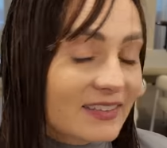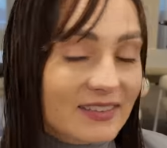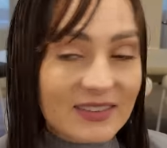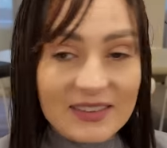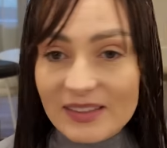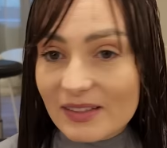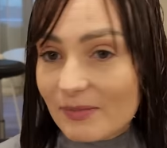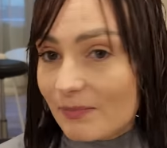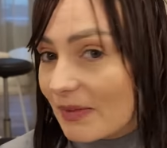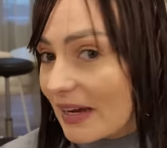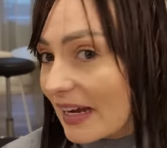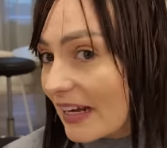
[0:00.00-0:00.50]

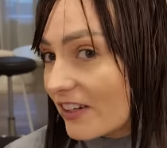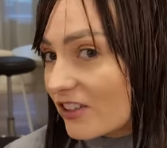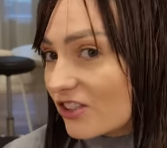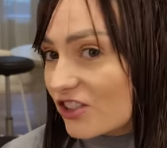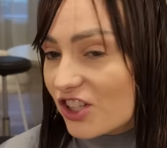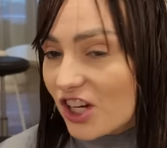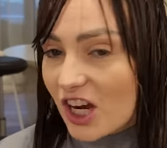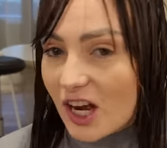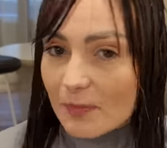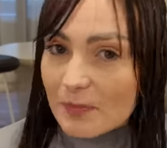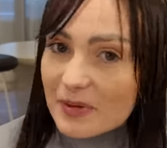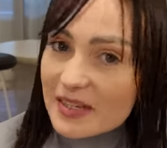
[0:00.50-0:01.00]
The main
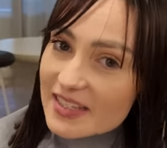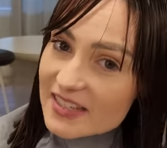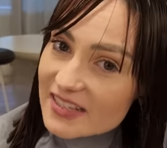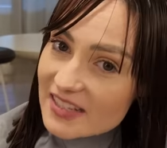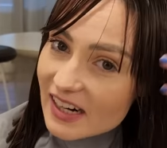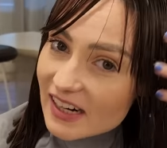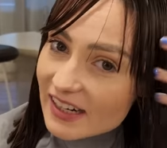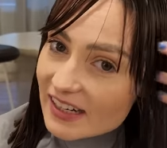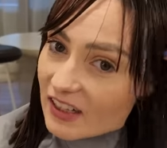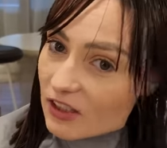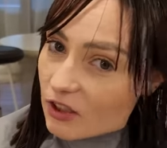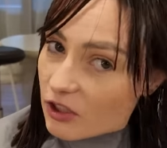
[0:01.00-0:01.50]
chop is
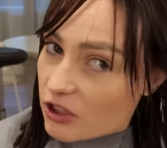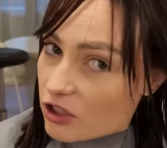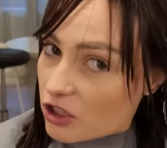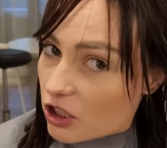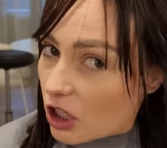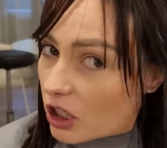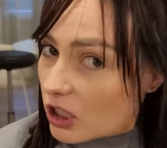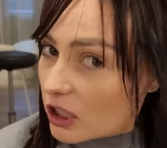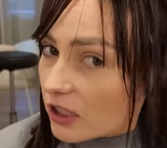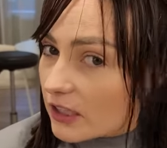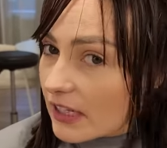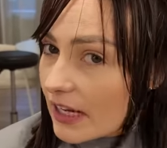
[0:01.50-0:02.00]
done. It looks
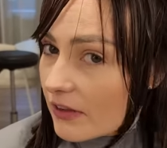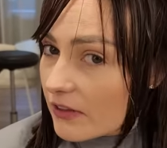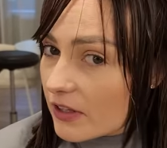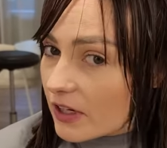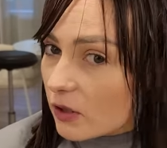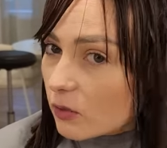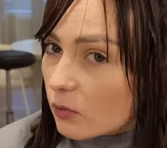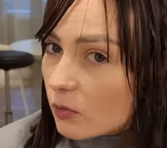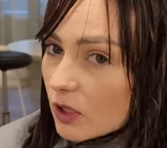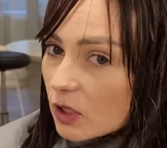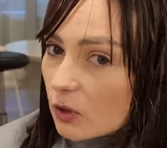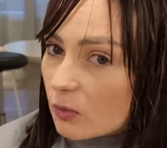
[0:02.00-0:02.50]
darker now than
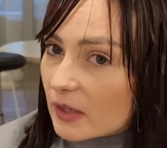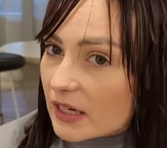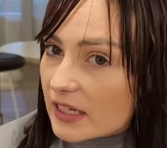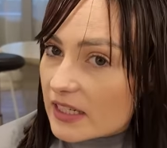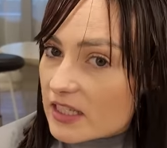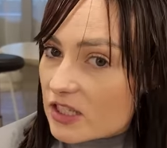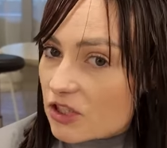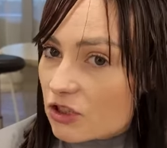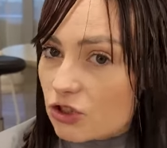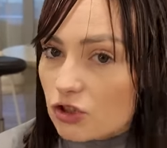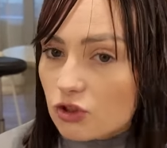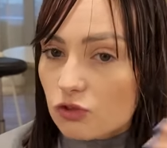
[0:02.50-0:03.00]
it will when
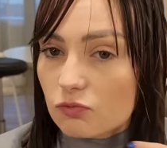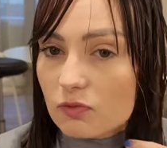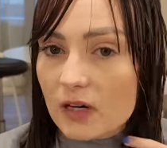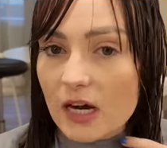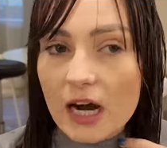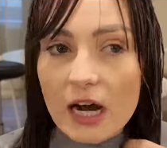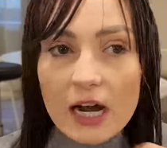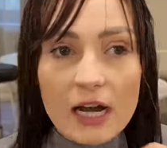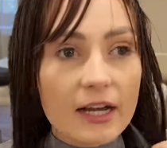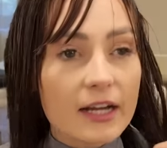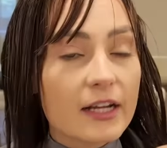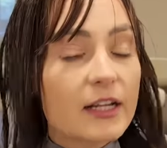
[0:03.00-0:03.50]
it's
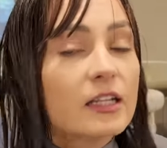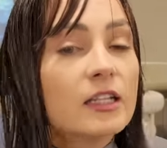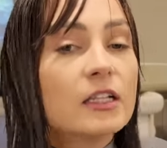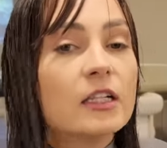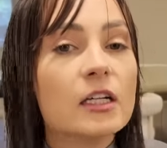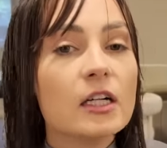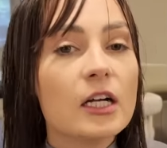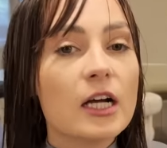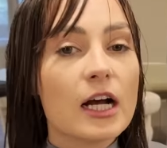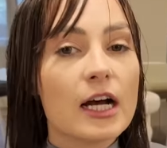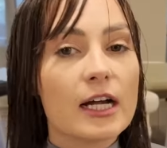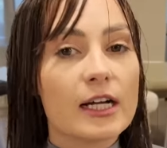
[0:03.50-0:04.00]
dry.
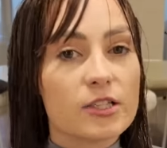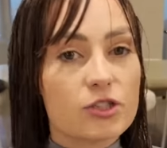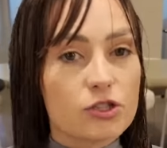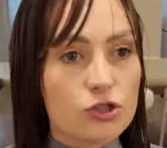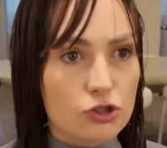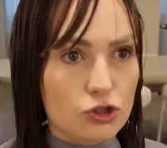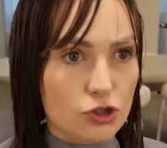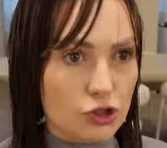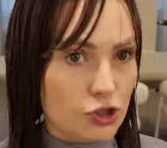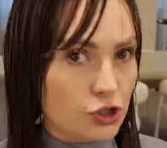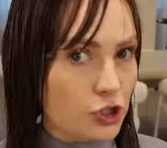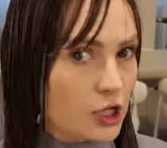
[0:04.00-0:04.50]
And
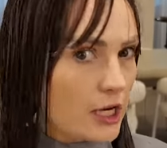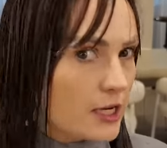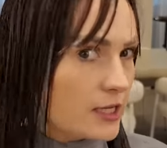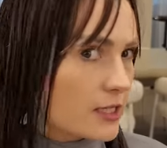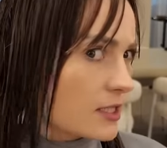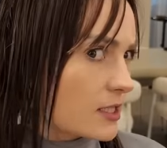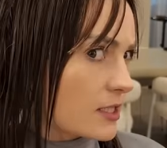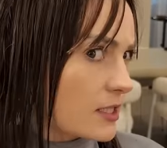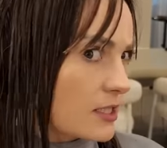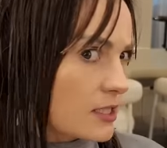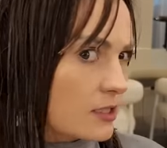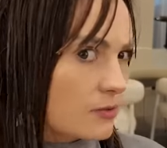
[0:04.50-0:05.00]
it's
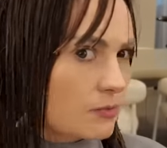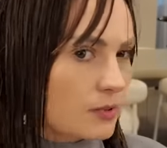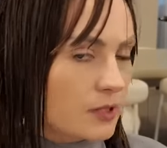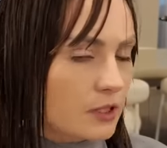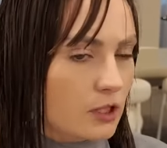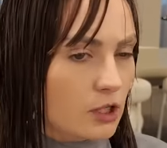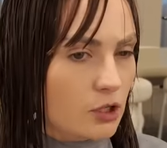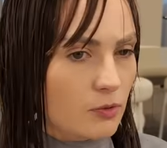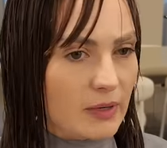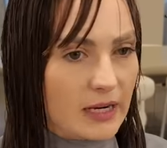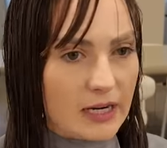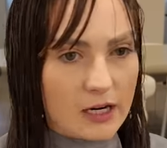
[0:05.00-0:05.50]
just
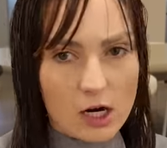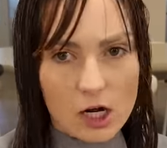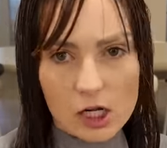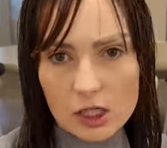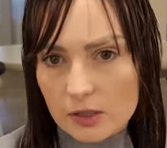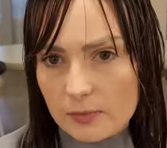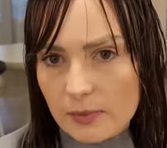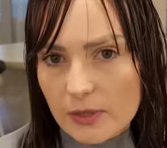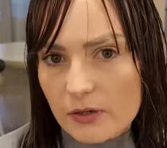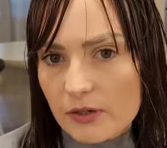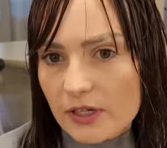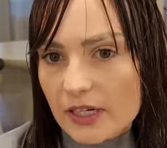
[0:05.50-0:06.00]
below my
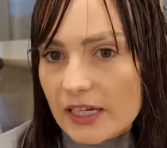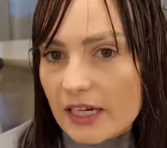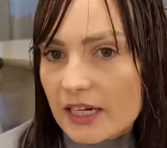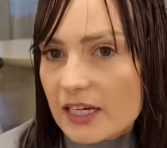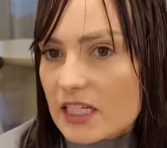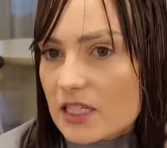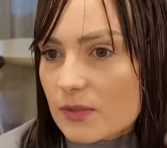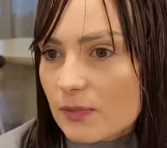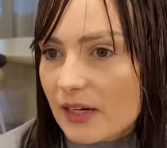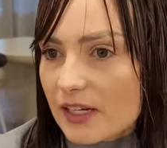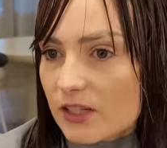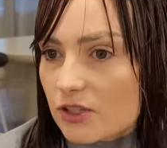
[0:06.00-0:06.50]
collarbone in
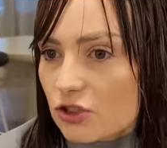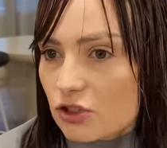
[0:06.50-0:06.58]
case when it's